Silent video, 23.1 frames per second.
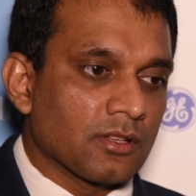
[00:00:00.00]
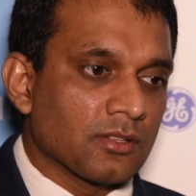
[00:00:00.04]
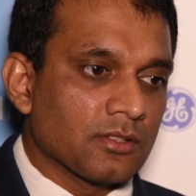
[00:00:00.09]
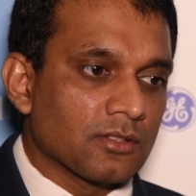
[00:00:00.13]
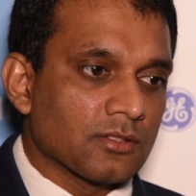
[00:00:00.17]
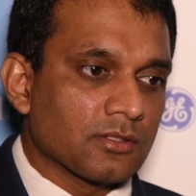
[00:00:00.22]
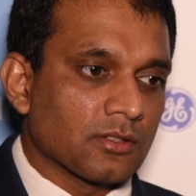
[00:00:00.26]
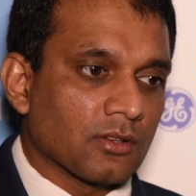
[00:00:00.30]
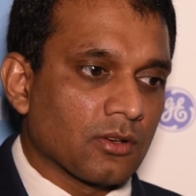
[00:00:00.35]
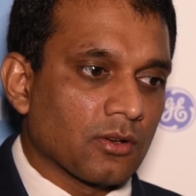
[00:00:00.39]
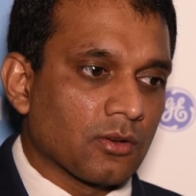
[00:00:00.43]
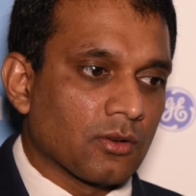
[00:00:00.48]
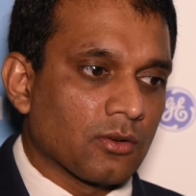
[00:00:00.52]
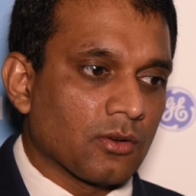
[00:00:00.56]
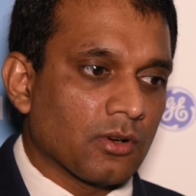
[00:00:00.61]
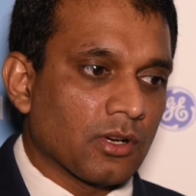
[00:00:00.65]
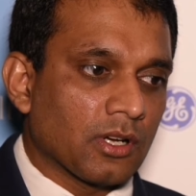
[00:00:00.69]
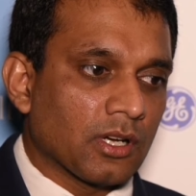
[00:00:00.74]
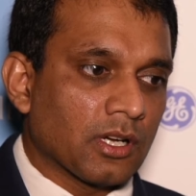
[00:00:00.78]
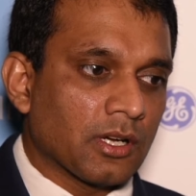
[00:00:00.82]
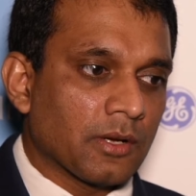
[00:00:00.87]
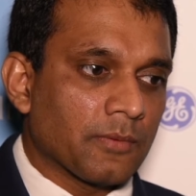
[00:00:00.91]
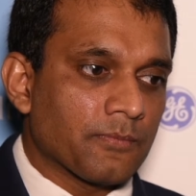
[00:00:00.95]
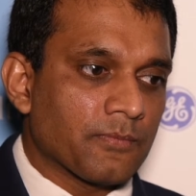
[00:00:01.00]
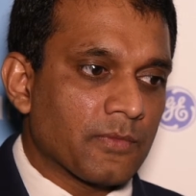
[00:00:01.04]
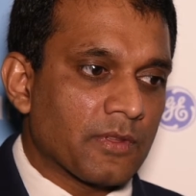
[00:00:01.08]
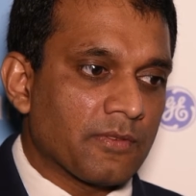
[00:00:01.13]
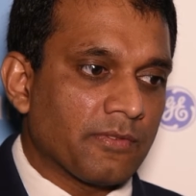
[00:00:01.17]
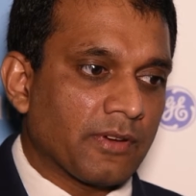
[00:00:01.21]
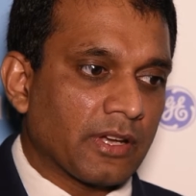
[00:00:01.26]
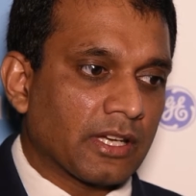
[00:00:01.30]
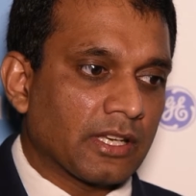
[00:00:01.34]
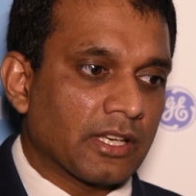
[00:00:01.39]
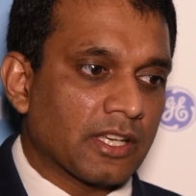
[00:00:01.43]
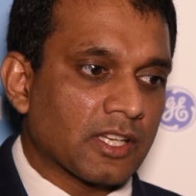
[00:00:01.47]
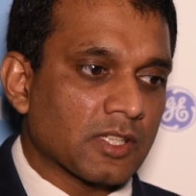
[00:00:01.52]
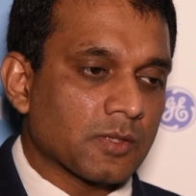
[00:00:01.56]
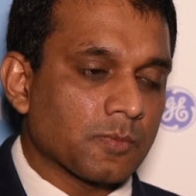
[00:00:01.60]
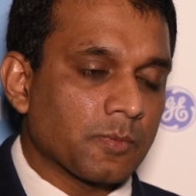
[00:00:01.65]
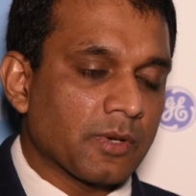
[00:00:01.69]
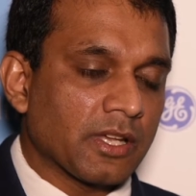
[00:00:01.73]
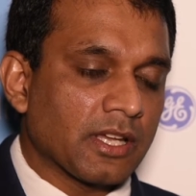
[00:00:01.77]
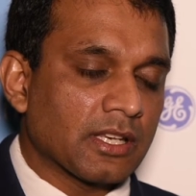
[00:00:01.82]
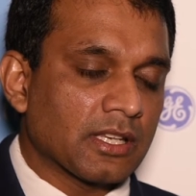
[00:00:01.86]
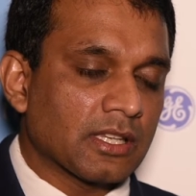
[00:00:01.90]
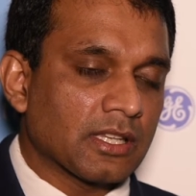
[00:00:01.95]
So uh, if I can
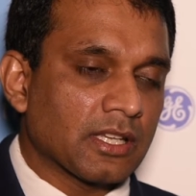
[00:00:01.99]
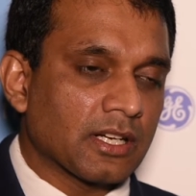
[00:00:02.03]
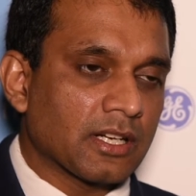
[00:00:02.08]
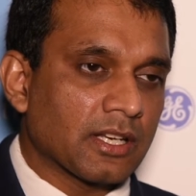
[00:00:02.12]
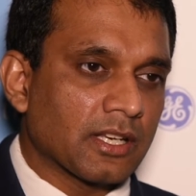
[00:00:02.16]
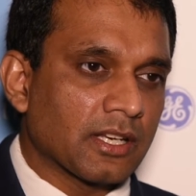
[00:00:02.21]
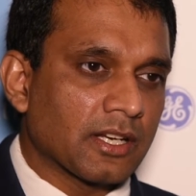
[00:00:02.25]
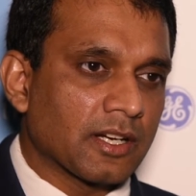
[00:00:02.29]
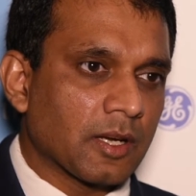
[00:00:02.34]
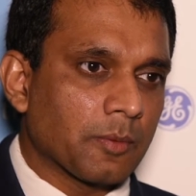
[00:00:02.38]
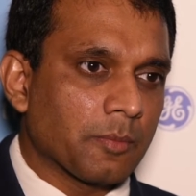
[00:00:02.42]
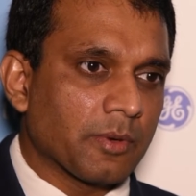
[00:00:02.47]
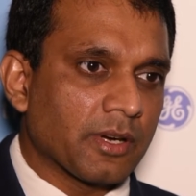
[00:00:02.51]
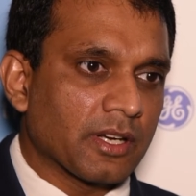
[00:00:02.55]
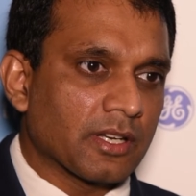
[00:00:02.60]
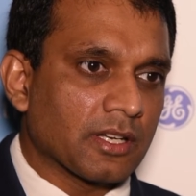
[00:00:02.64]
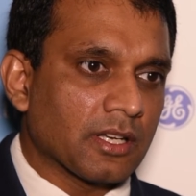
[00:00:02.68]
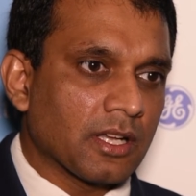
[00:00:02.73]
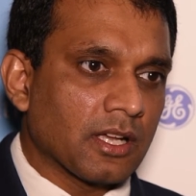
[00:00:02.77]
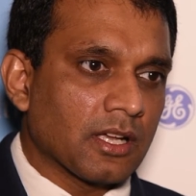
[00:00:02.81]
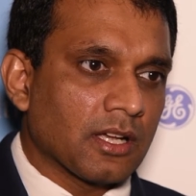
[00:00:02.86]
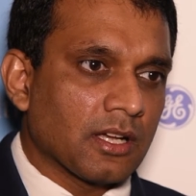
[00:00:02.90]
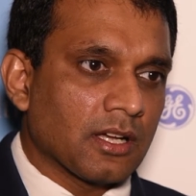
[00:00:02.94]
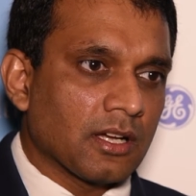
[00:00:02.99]
explain that a little bit,